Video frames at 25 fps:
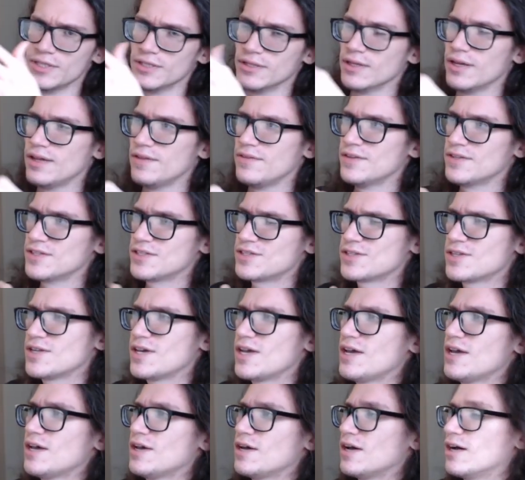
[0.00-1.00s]
And then
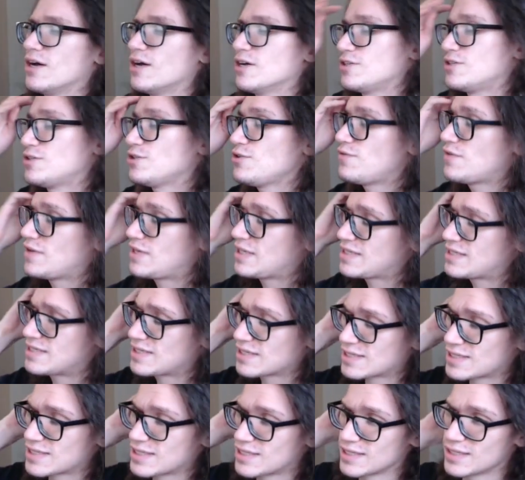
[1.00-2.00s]
256
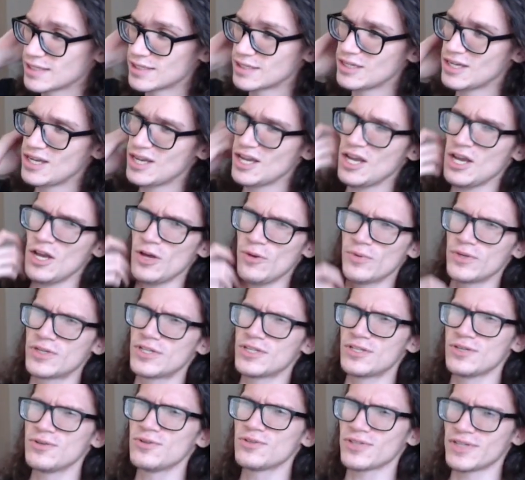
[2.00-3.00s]
gig, which is
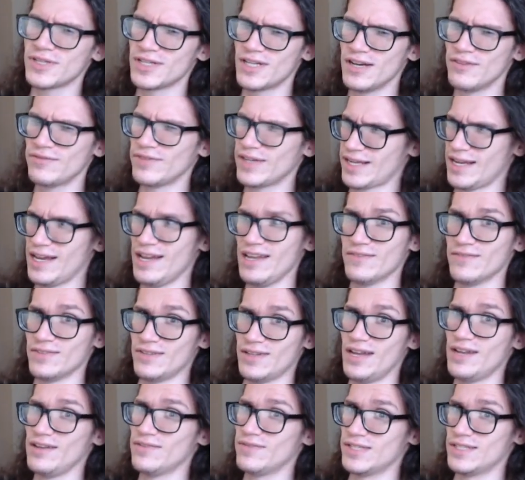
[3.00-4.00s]
usually enough. Like I
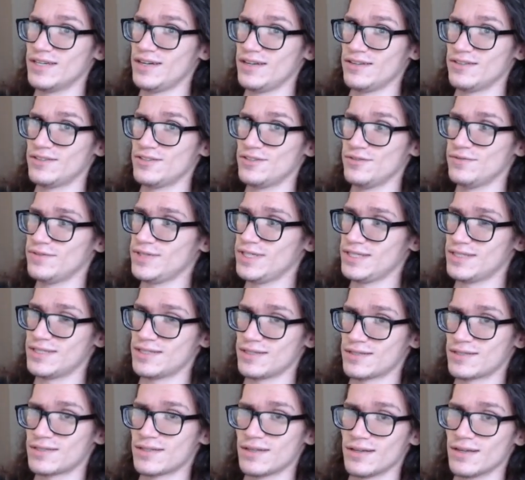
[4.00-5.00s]
have a ton of
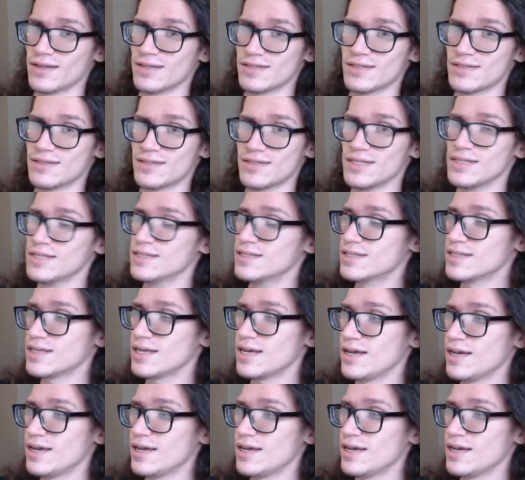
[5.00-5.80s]
256 gig SSDs.